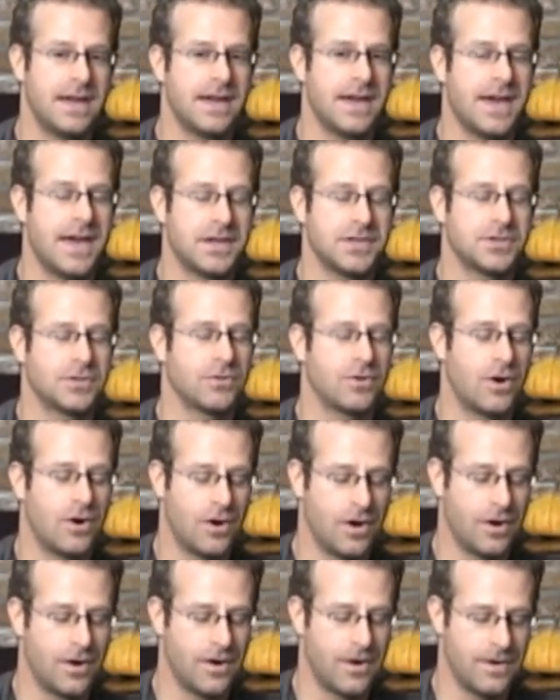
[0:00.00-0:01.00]
as there
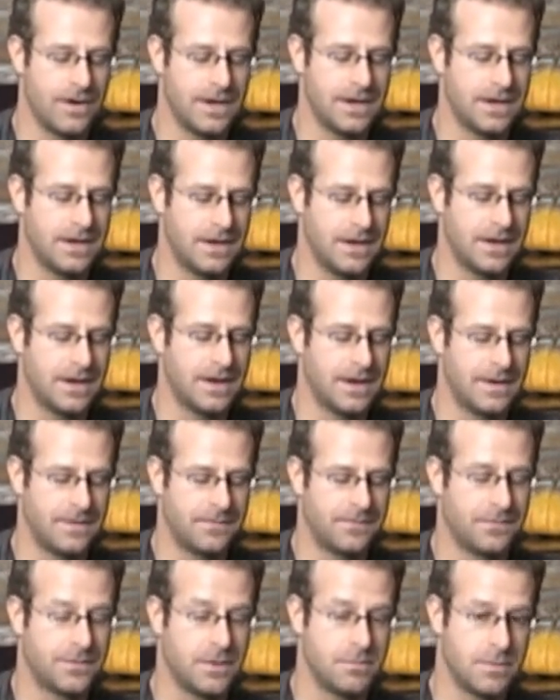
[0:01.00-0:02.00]
are in
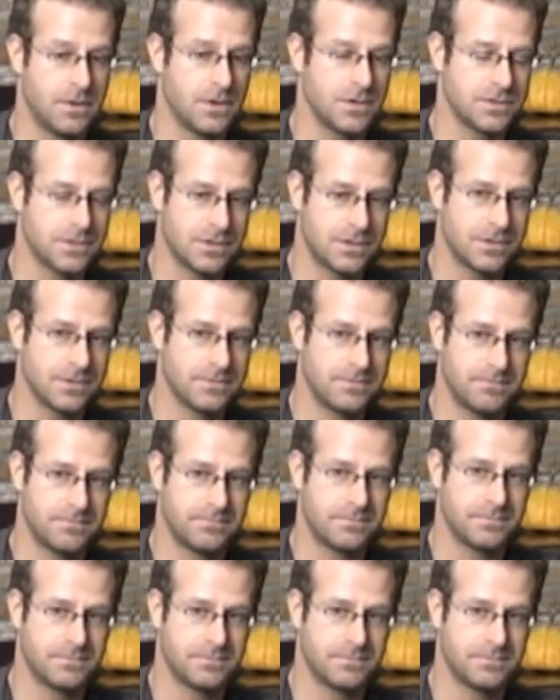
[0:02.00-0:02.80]
the Mosel,